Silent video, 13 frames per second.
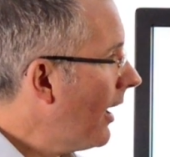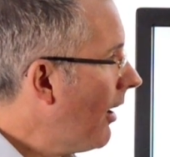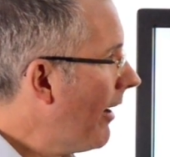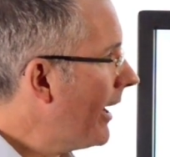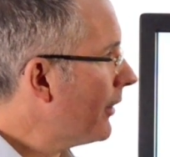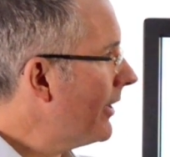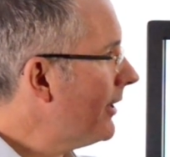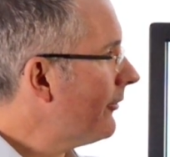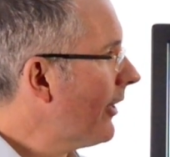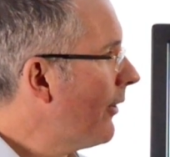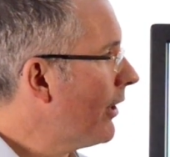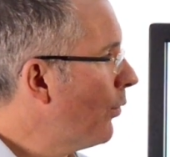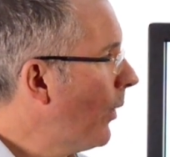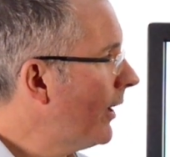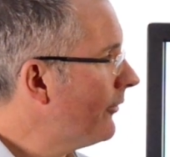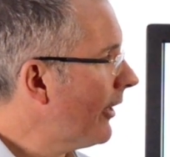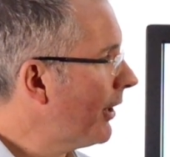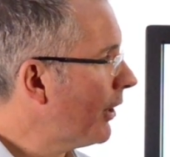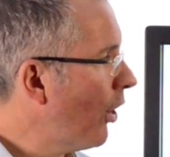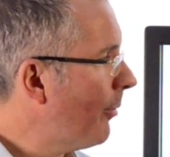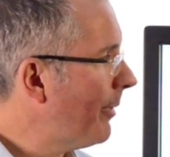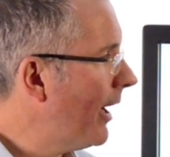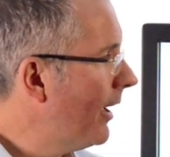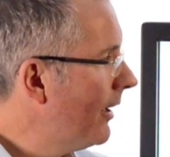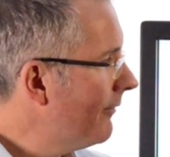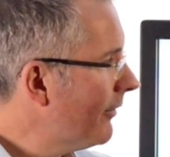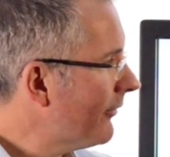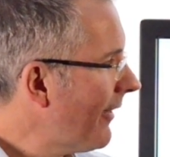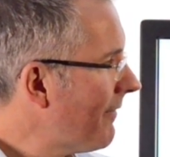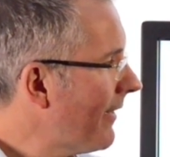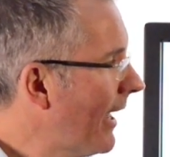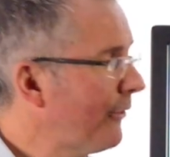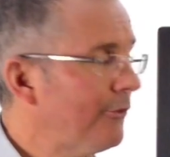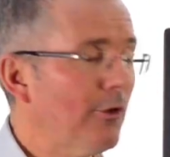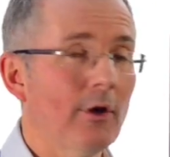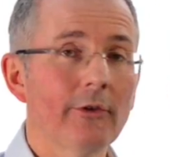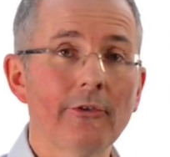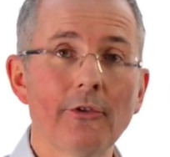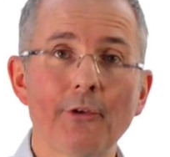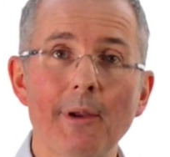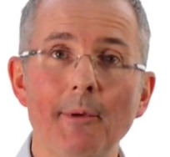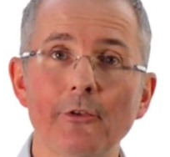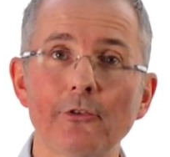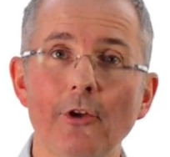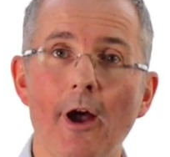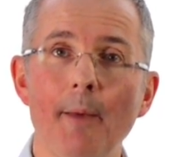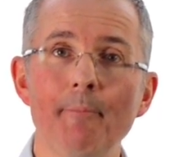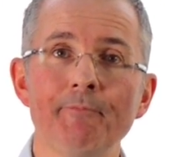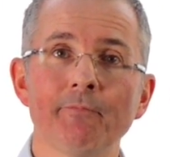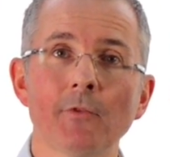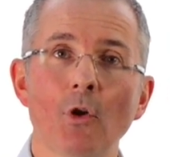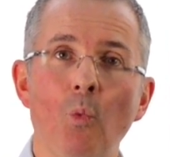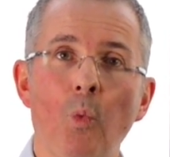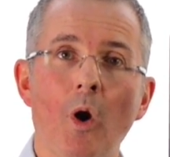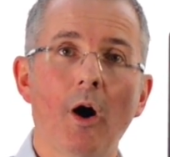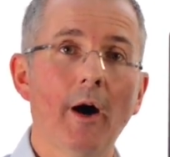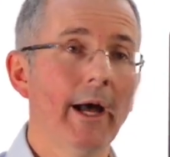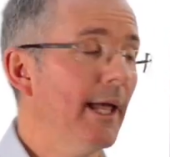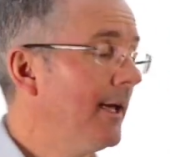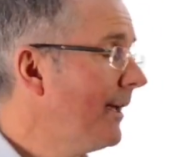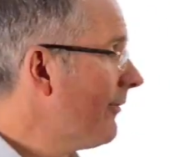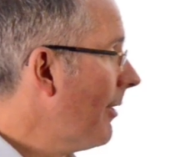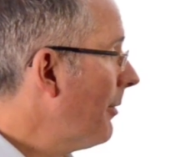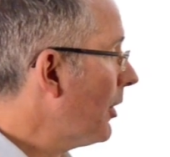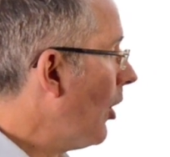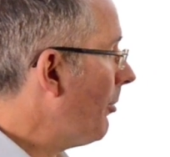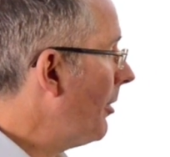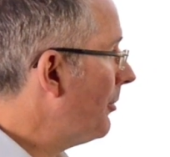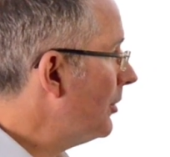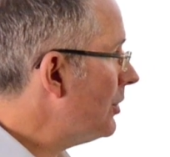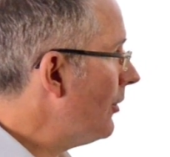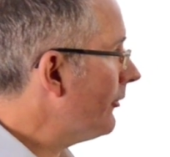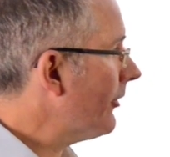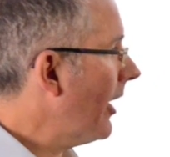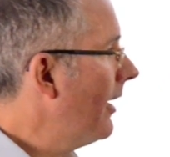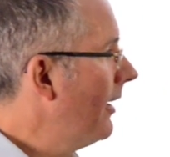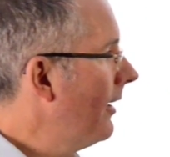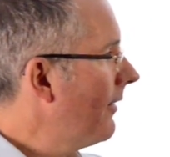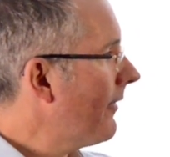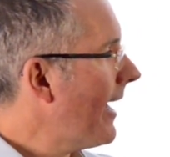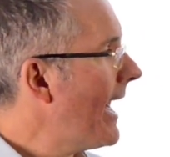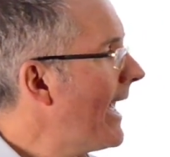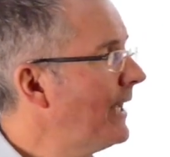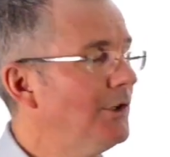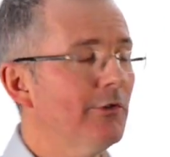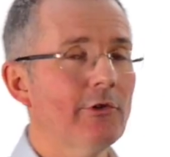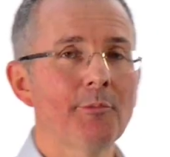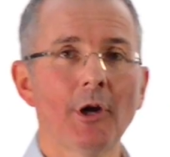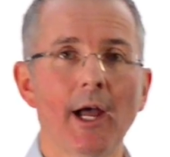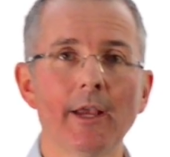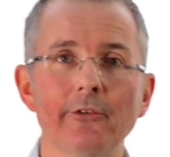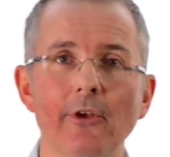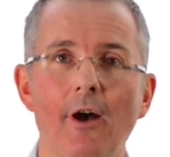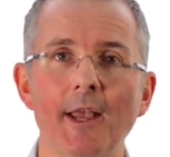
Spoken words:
I agree to sell you one ton of copper for $7,000 in 3 months' time. Why? If I'm a copper producer, that hedges the price.